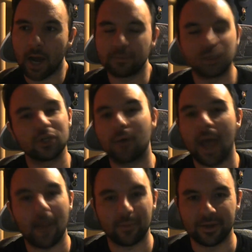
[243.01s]
i'm so
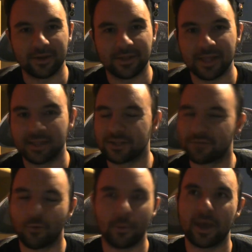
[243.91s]
happy that this
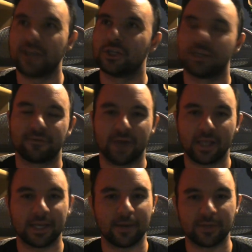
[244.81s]
format is just
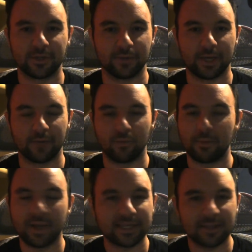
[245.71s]
finally coming to an end we
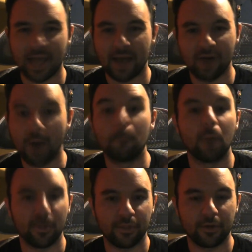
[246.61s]
basically have a
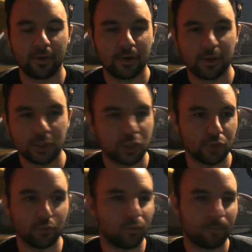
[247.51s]
month
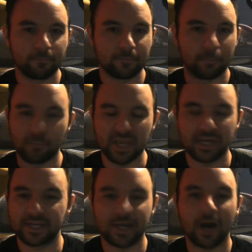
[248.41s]
to be
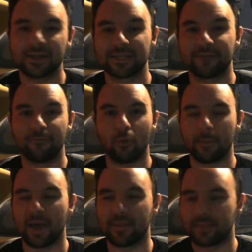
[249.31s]
in a toxic
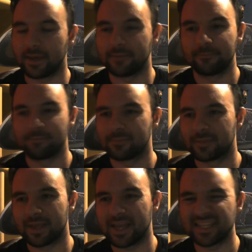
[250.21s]
format that
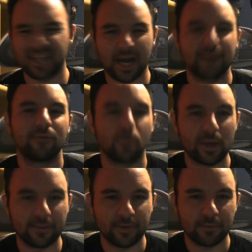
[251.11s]
is kind of
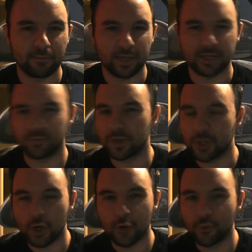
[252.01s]
irrelevant because we
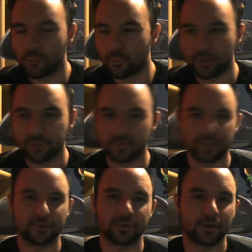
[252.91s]
know what the
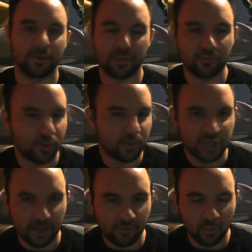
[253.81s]
results are going to be pretty
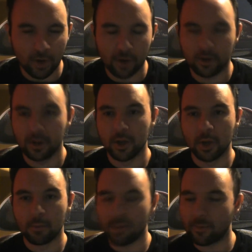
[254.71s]
much everywhere
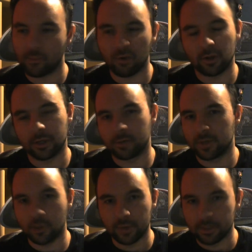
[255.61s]
people are probably going to
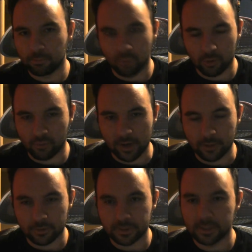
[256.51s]
be going to board
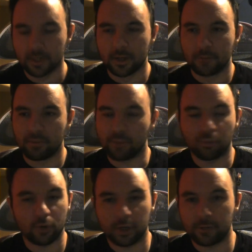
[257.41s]
breakers
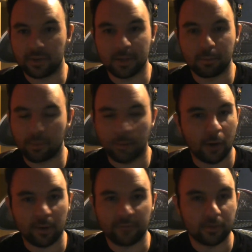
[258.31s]
people are going to be
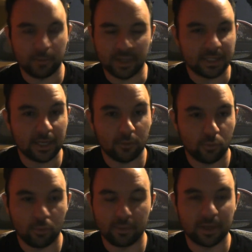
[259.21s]
preparing for the best deck in the
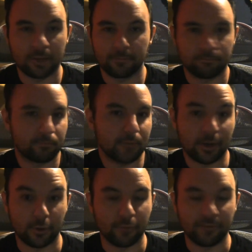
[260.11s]
room being I
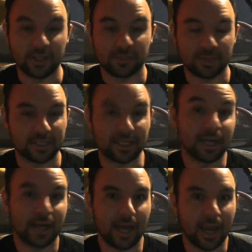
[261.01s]
don't know, Fiendsmith
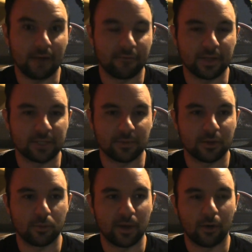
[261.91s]
Snake Eye and
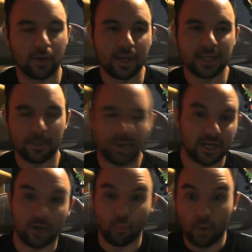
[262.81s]
Fiendsmith Yubel,
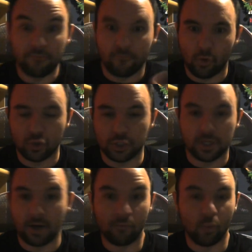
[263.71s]
depending on what version
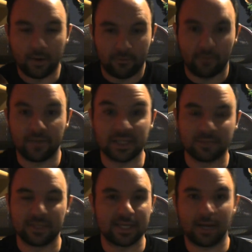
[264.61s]
of whatever
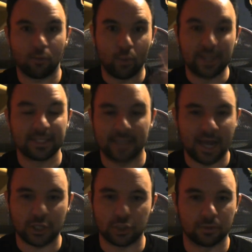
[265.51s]
Fiendsmith deck wins
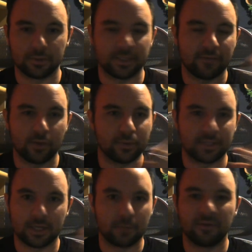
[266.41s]
Nationals, even though
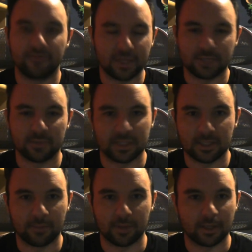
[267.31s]
it's going to be Fiendsmith
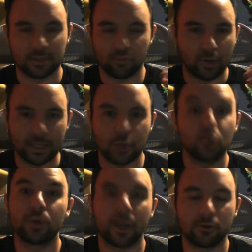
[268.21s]
something at this point. Like,
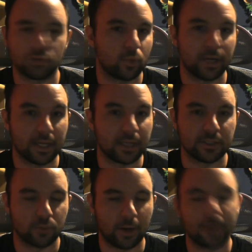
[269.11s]
who cares what it
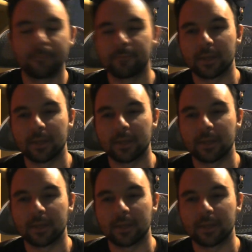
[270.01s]
is, right?